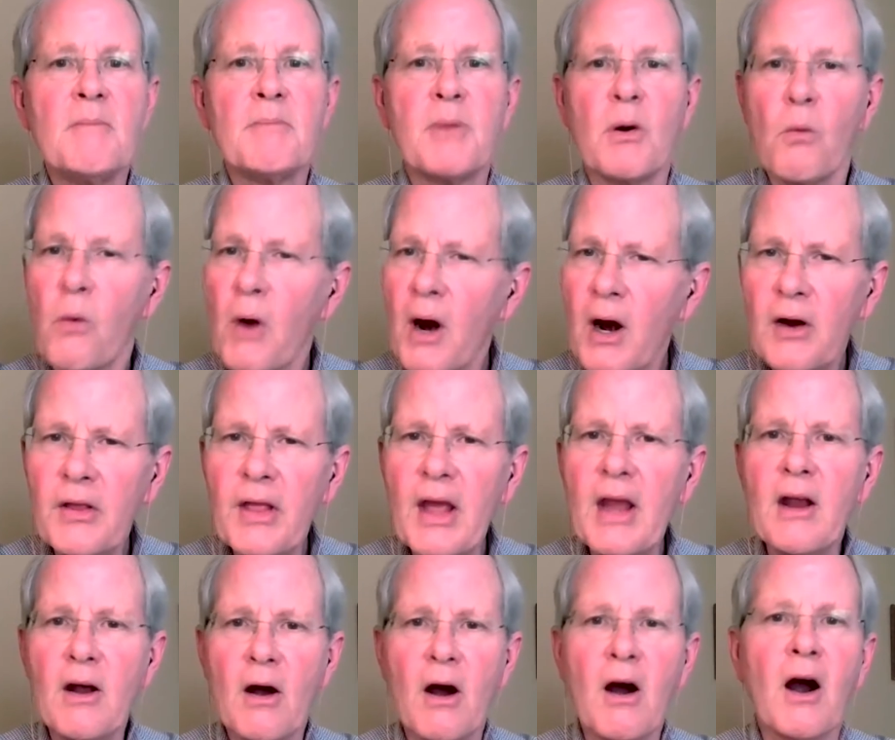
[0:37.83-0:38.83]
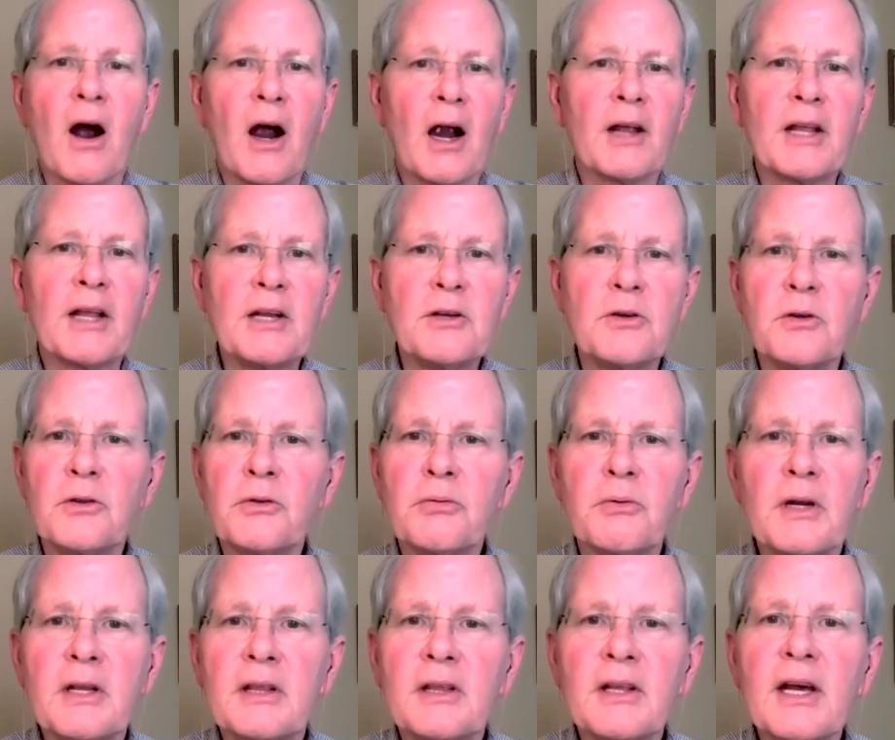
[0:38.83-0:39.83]
But where they are, they do
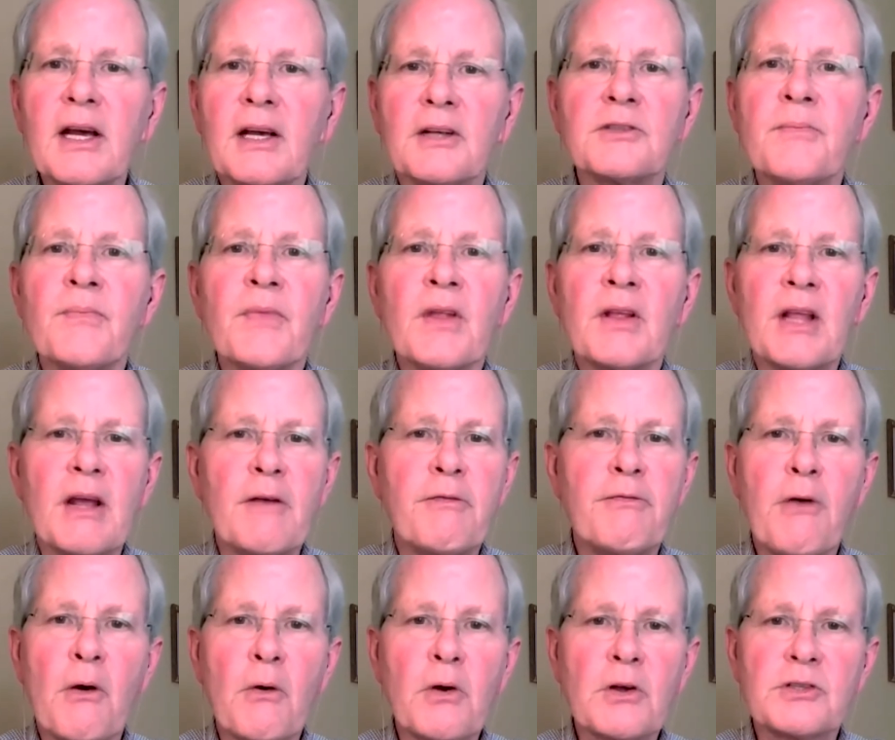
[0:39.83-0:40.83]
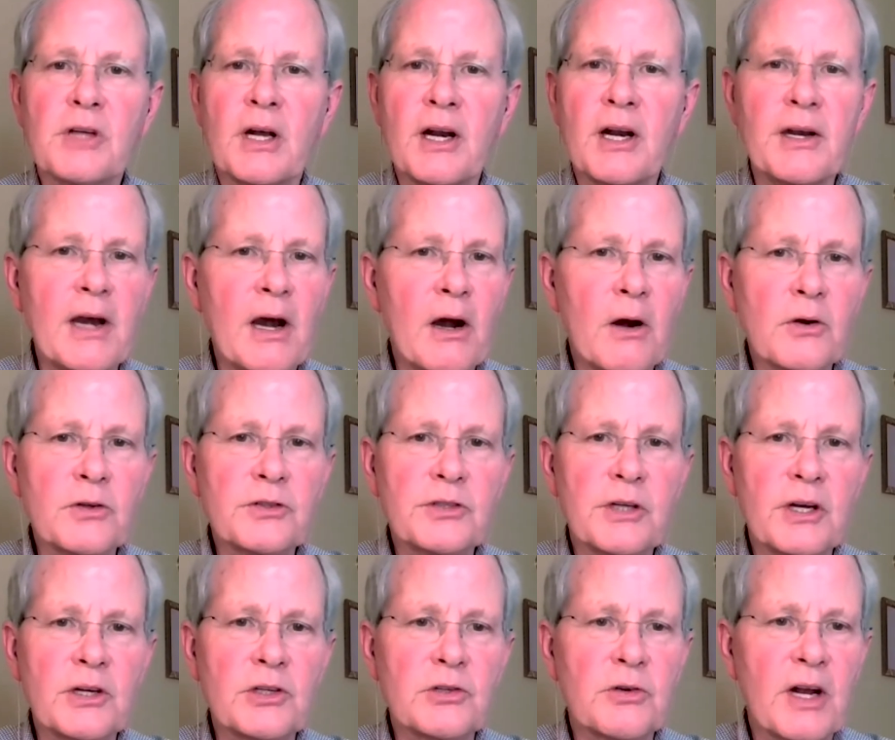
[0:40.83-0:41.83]
three things. They focus on a narrow
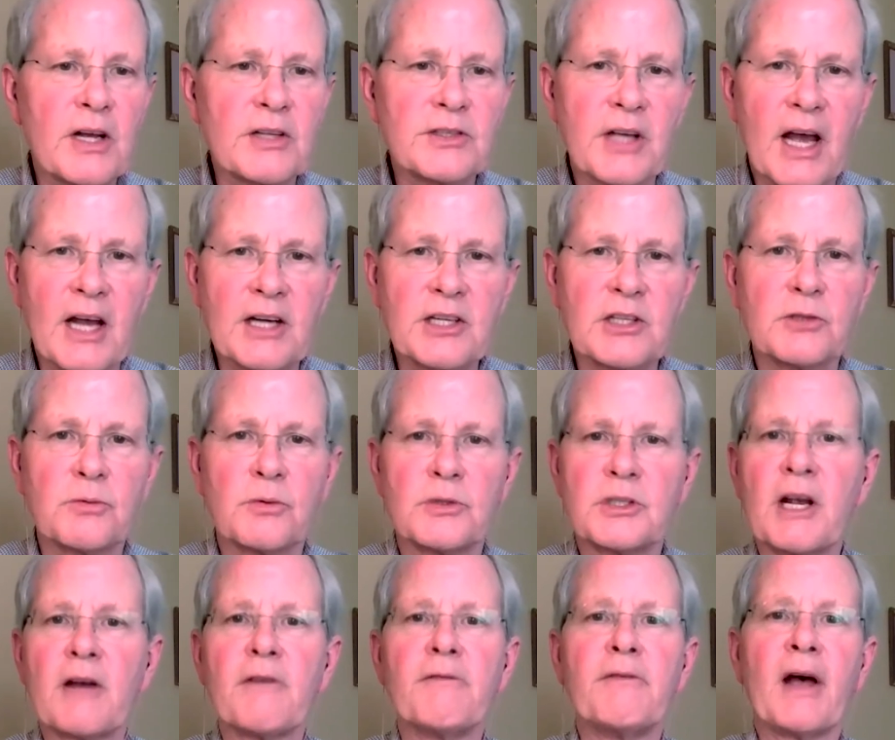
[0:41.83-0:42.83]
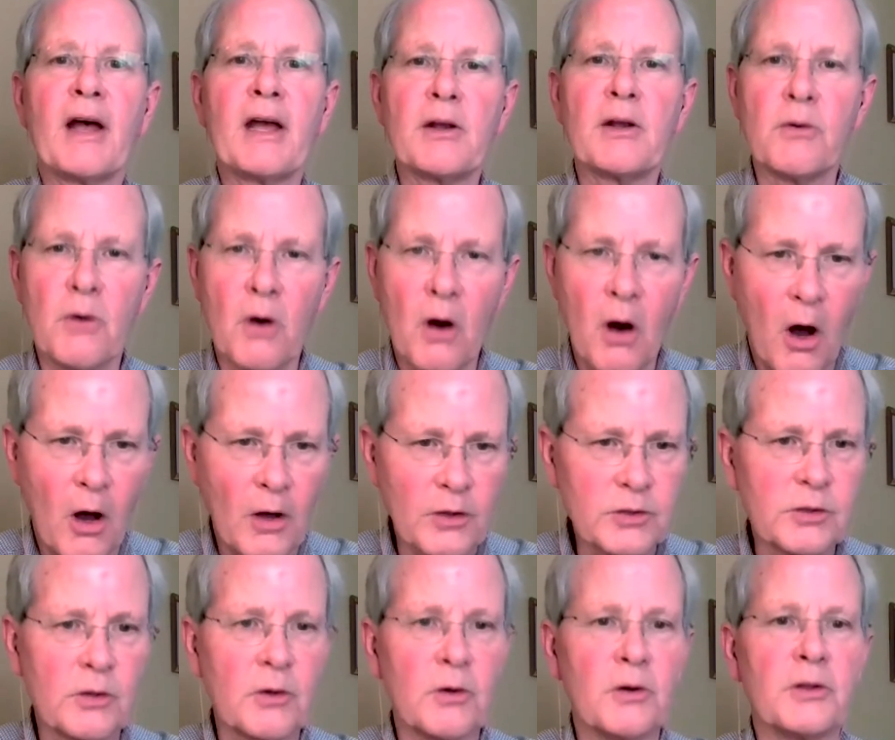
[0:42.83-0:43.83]
set of transactions which have value to all.
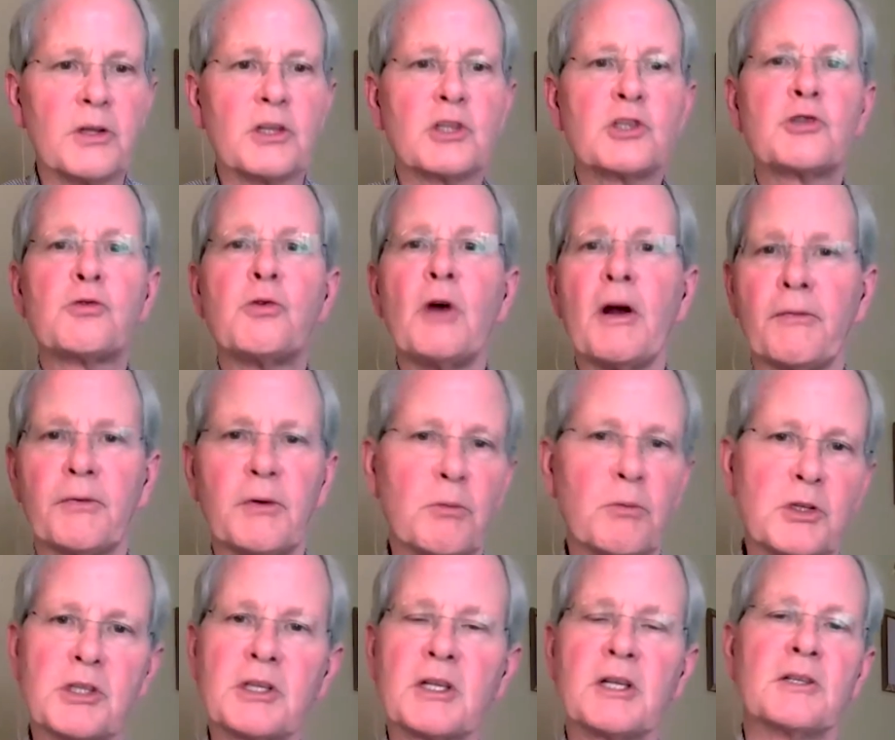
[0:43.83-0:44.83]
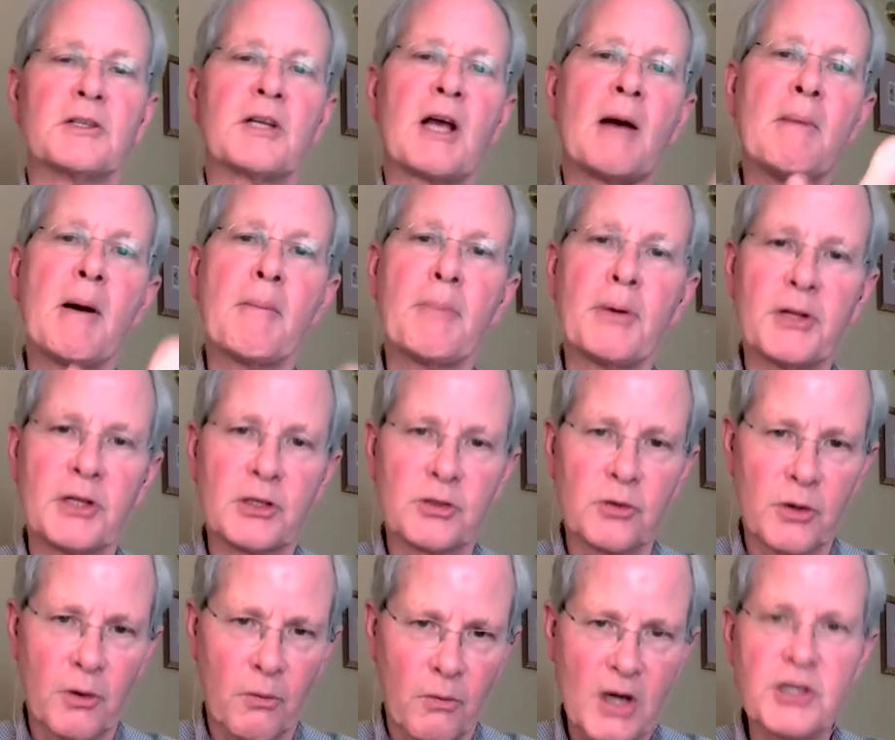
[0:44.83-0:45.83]
So the SWIFT, which gets come up in the
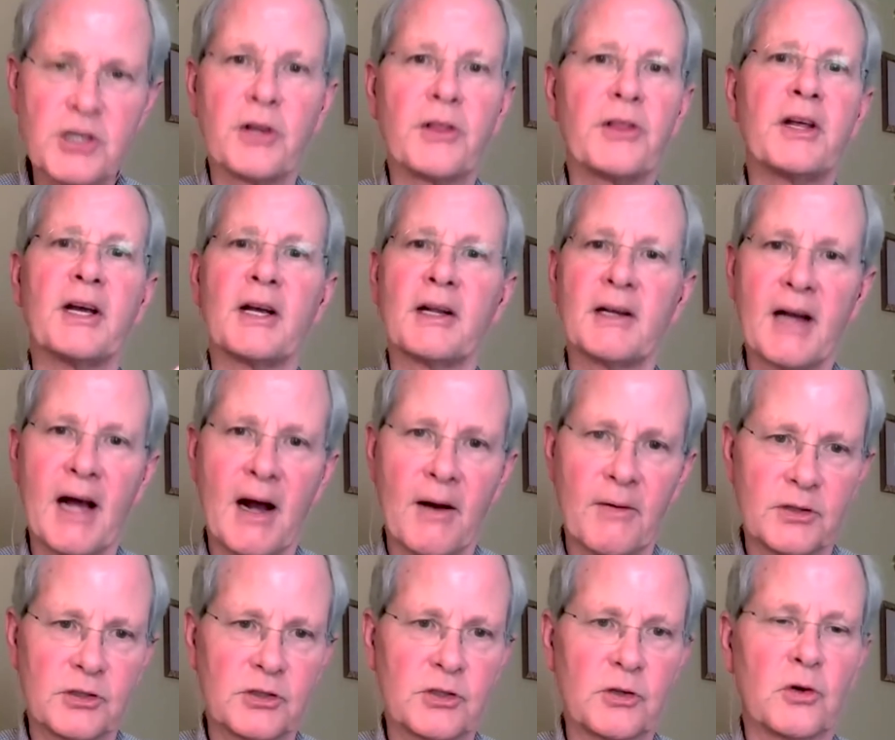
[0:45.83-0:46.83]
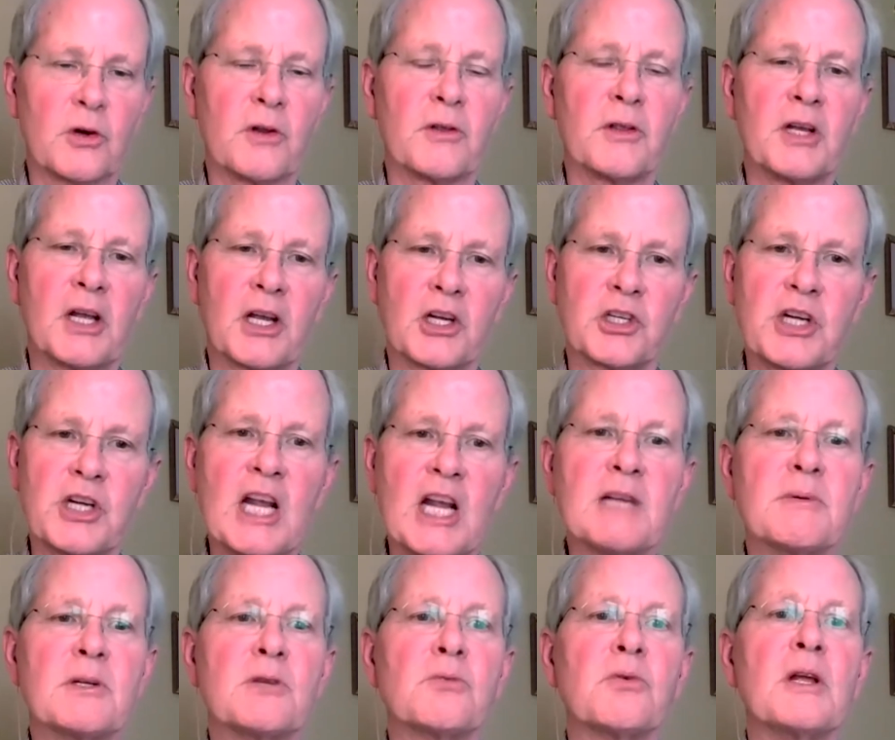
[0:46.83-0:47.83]
sort of Russian thing now, is sort of the
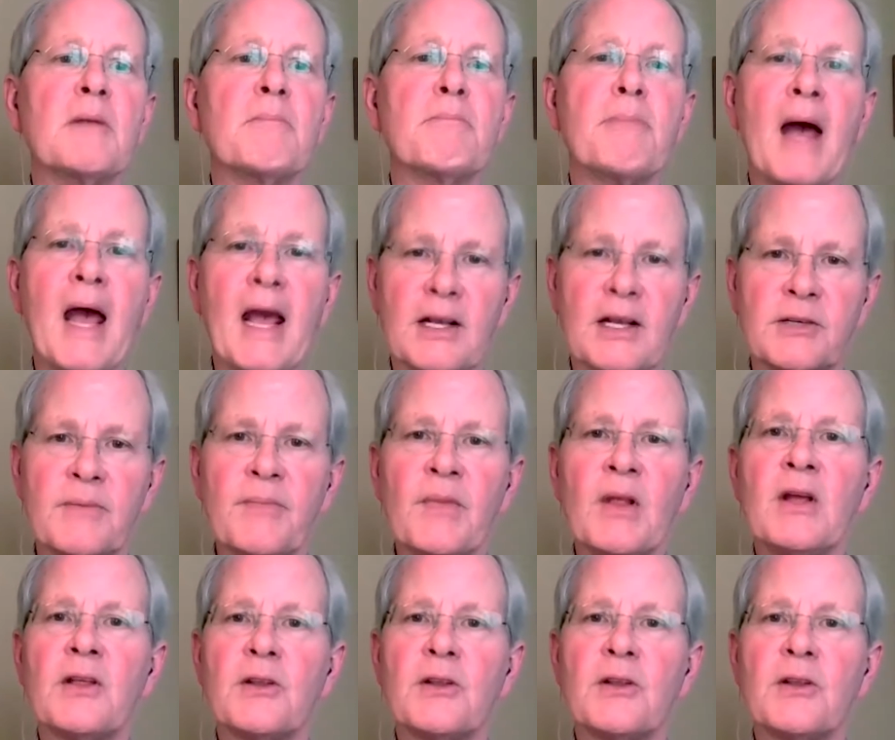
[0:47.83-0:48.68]
exchange between banks.